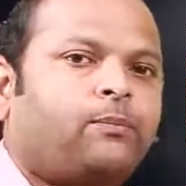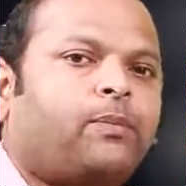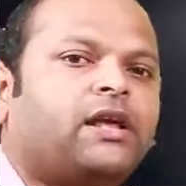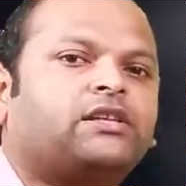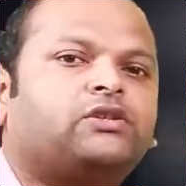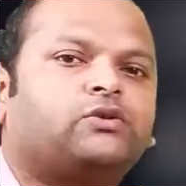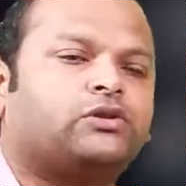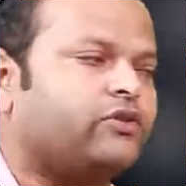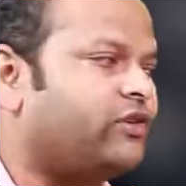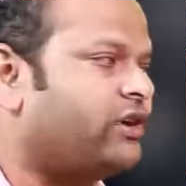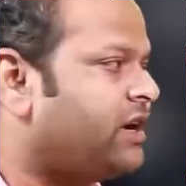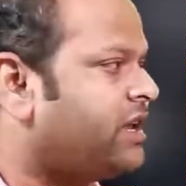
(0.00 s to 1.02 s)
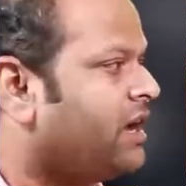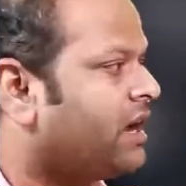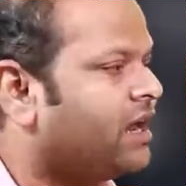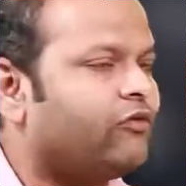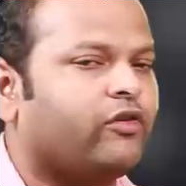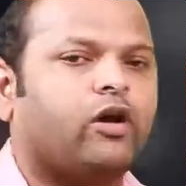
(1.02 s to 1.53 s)
plus 270,
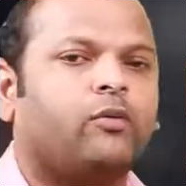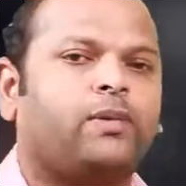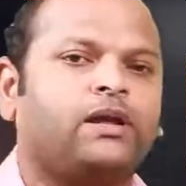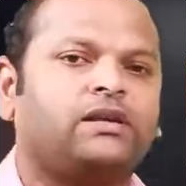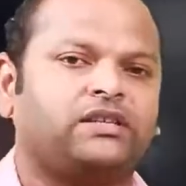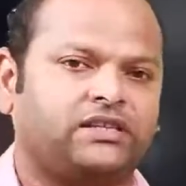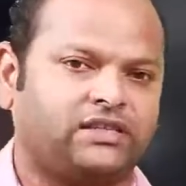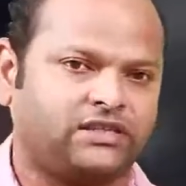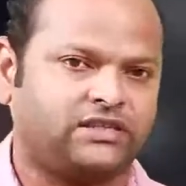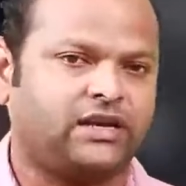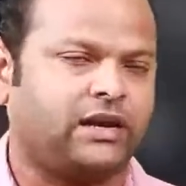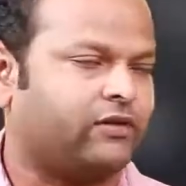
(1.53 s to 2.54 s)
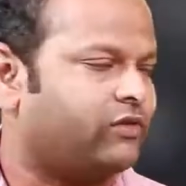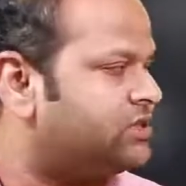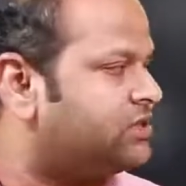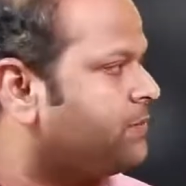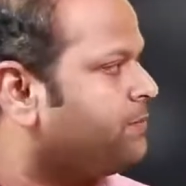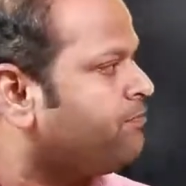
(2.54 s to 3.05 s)
again we have plus 360
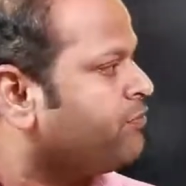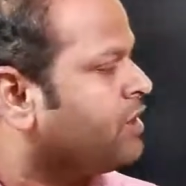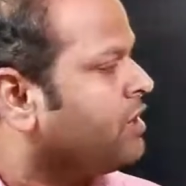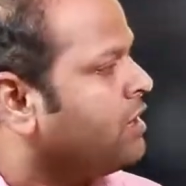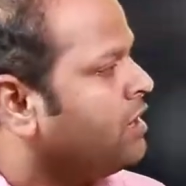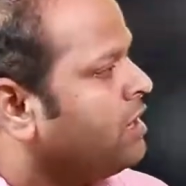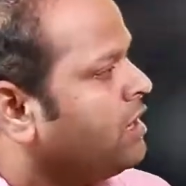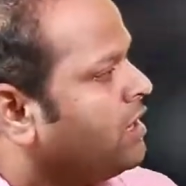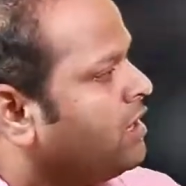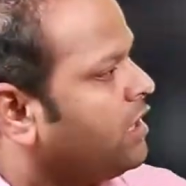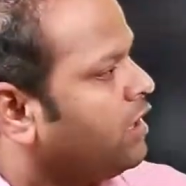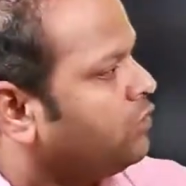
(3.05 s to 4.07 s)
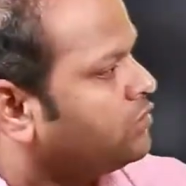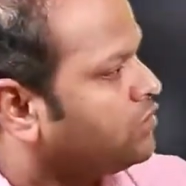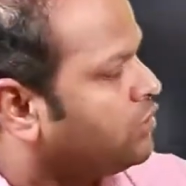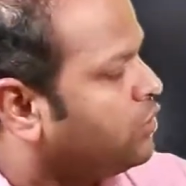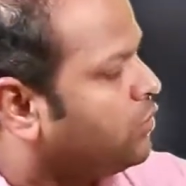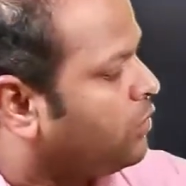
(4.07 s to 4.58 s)
likewise. Now, so
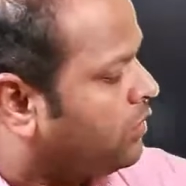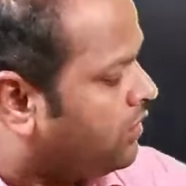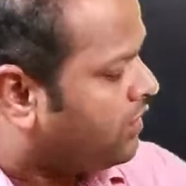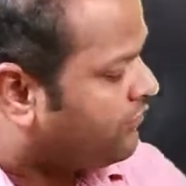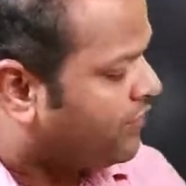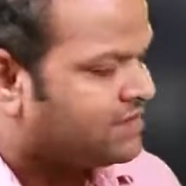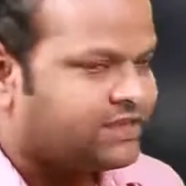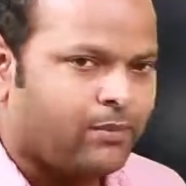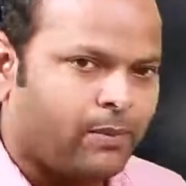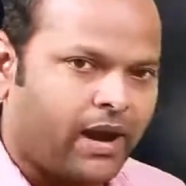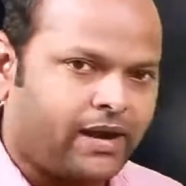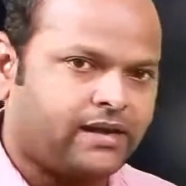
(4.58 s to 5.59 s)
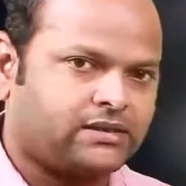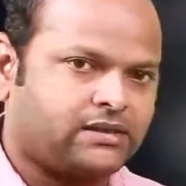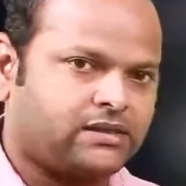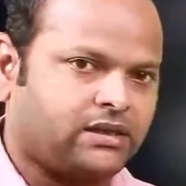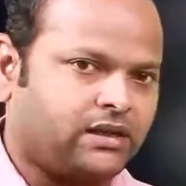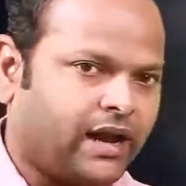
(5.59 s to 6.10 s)
if I say
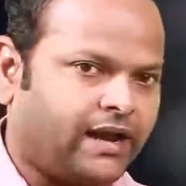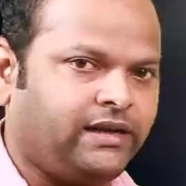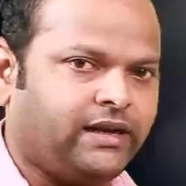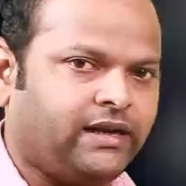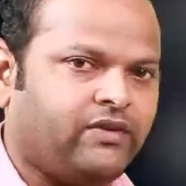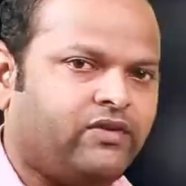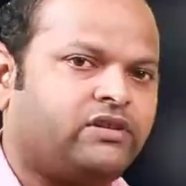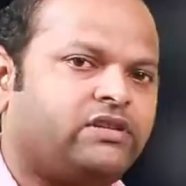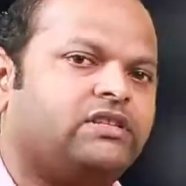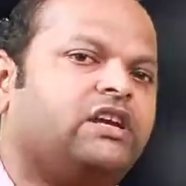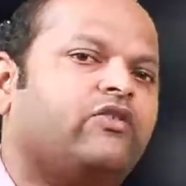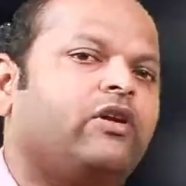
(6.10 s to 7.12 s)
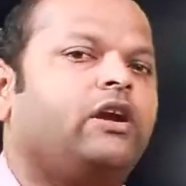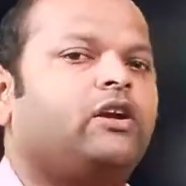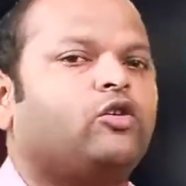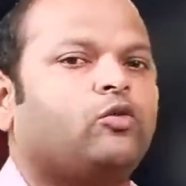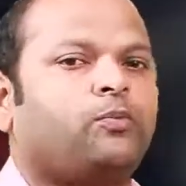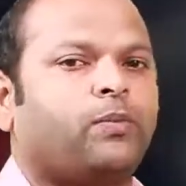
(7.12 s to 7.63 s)
minus 90, which is equivalent
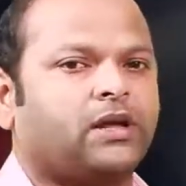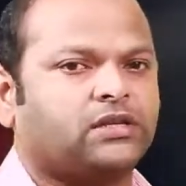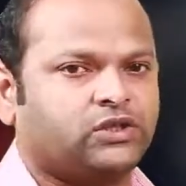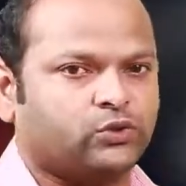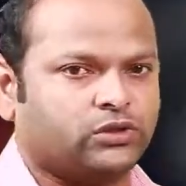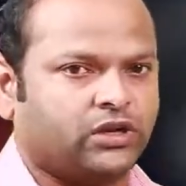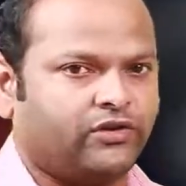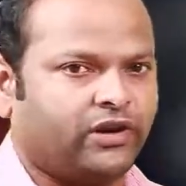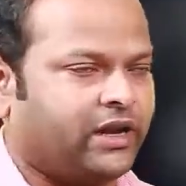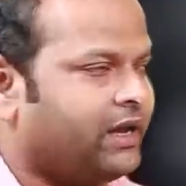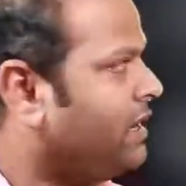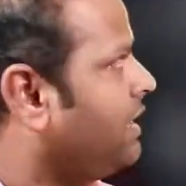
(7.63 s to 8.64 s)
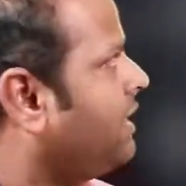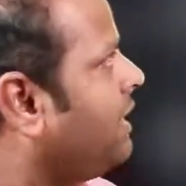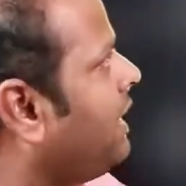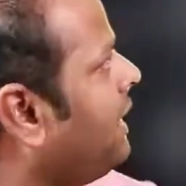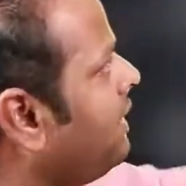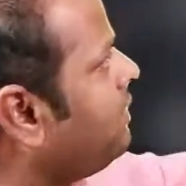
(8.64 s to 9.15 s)
to plus
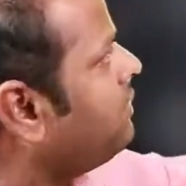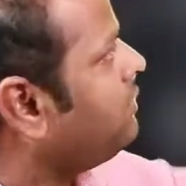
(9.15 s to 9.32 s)
270, and